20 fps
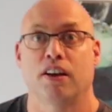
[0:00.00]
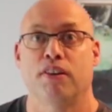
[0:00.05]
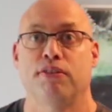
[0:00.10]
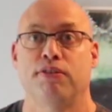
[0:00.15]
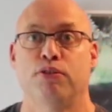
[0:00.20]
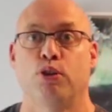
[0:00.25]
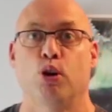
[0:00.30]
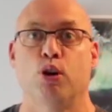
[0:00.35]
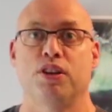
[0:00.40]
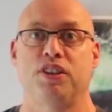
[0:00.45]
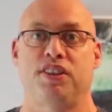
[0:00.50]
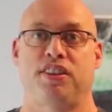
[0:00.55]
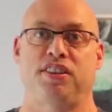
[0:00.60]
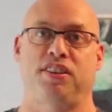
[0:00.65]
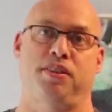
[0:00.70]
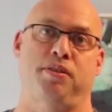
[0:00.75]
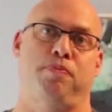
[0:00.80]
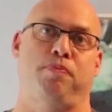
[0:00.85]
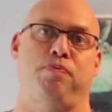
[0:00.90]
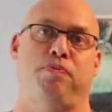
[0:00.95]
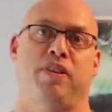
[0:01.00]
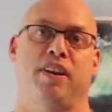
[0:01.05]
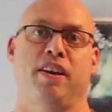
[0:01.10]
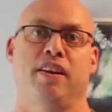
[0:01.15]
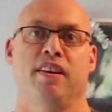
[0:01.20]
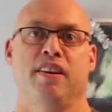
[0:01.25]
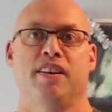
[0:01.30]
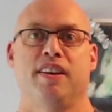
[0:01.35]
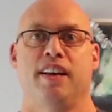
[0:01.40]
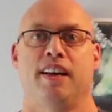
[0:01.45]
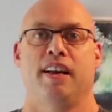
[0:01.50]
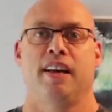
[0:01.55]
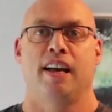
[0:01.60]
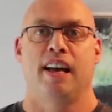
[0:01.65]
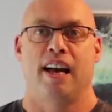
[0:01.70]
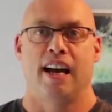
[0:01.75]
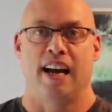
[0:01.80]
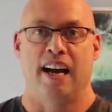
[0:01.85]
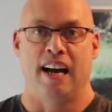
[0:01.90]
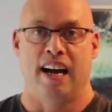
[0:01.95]
a foot,
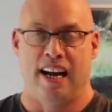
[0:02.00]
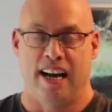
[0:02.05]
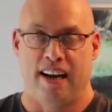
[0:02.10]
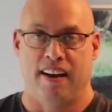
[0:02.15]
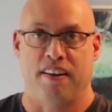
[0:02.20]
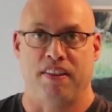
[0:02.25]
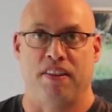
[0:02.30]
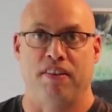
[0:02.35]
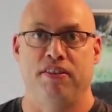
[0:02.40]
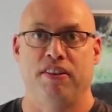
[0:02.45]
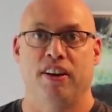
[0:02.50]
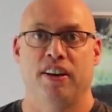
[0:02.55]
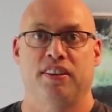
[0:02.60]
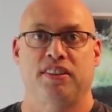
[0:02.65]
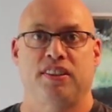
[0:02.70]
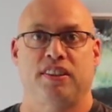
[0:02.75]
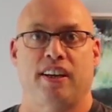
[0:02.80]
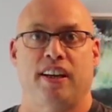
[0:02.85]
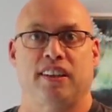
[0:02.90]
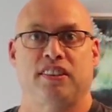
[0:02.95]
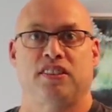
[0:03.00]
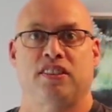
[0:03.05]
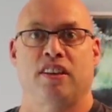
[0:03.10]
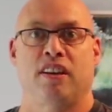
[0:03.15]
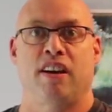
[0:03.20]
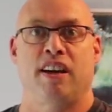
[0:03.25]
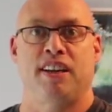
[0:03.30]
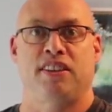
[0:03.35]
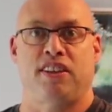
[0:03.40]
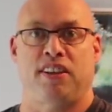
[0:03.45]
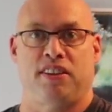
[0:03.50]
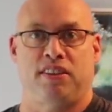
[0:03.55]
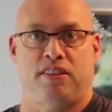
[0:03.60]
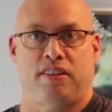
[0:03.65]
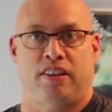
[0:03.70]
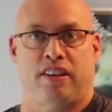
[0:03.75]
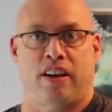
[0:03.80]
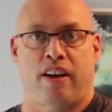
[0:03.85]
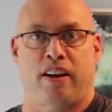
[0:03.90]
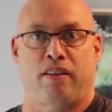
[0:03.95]
and the first exercise is
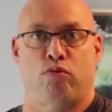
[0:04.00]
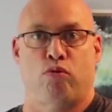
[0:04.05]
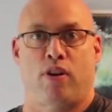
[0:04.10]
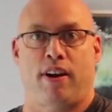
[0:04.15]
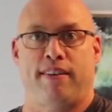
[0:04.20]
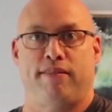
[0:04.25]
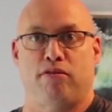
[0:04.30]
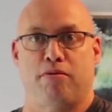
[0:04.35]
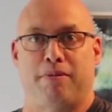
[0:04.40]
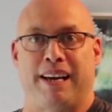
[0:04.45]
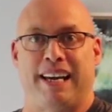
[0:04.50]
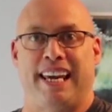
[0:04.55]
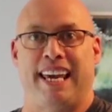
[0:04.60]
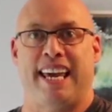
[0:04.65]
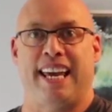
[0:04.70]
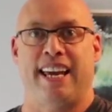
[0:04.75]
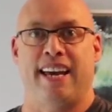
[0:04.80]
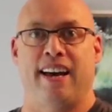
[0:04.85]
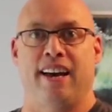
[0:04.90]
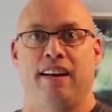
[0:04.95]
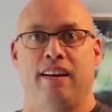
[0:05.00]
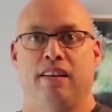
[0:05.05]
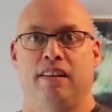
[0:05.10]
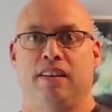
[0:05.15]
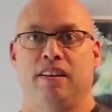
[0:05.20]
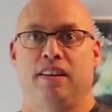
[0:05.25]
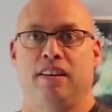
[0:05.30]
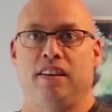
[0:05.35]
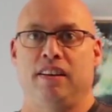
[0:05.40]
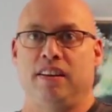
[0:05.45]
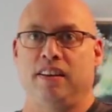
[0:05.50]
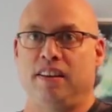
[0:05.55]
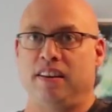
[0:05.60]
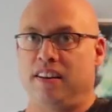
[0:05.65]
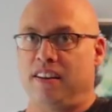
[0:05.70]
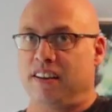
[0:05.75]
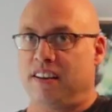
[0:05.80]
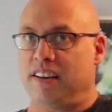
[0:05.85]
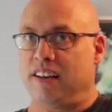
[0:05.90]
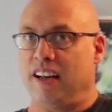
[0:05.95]
going right from out here
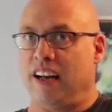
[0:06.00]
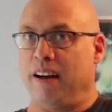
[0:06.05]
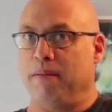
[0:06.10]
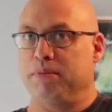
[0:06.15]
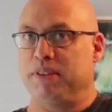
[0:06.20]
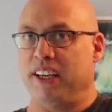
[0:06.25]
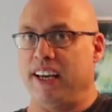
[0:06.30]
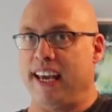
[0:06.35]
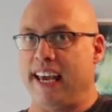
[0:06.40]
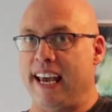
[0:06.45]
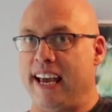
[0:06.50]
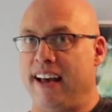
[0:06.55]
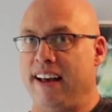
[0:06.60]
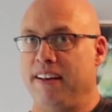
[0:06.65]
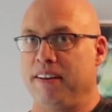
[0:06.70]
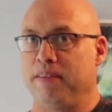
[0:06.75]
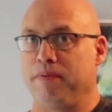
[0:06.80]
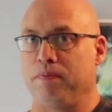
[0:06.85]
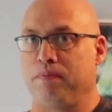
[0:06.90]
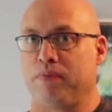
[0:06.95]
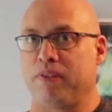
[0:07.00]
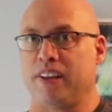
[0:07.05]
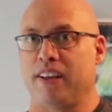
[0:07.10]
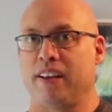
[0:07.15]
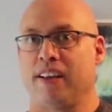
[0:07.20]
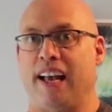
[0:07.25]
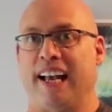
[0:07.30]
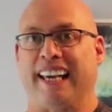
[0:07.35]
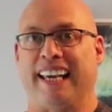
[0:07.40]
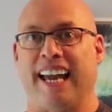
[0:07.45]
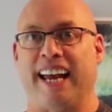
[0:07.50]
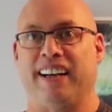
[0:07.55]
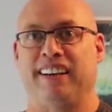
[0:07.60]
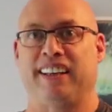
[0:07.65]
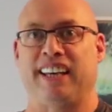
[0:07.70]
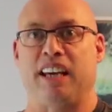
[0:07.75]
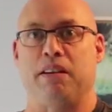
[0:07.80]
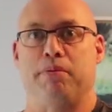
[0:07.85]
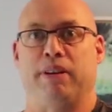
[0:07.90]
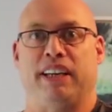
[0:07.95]
up to here,
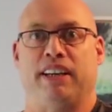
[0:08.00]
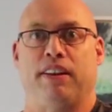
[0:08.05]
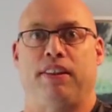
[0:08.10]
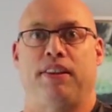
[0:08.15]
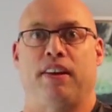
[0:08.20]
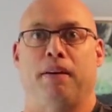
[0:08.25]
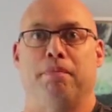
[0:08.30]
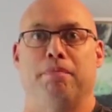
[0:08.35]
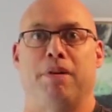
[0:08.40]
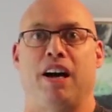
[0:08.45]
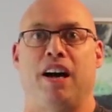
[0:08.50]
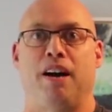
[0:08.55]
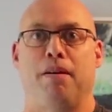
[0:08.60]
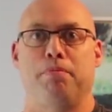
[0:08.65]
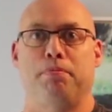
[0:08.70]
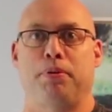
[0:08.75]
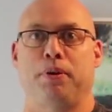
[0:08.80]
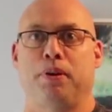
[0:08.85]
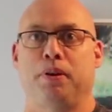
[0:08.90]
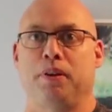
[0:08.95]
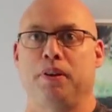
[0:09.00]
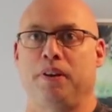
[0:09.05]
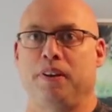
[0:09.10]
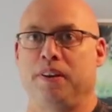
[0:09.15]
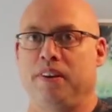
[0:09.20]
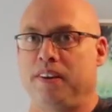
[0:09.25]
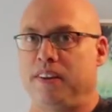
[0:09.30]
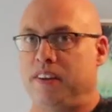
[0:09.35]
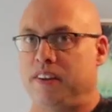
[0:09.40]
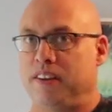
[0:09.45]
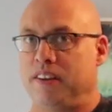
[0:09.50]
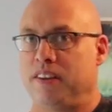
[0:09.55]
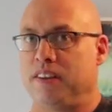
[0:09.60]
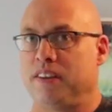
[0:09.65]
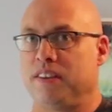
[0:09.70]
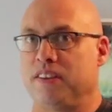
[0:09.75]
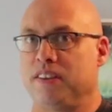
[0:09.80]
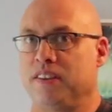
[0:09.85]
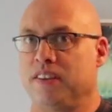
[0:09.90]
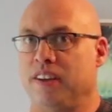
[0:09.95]
again keeping your thumb up
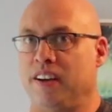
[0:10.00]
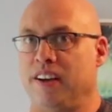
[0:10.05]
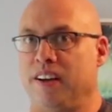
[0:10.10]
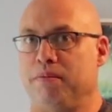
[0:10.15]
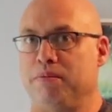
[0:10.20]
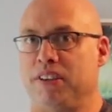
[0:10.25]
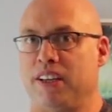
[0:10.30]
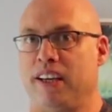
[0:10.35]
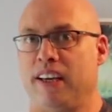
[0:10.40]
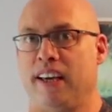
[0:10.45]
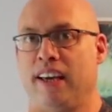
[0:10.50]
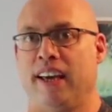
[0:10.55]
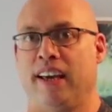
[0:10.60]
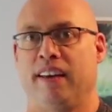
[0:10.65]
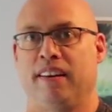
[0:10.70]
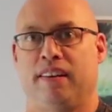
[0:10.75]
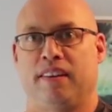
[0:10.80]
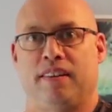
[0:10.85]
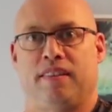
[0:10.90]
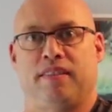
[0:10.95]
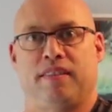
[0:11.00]
to here.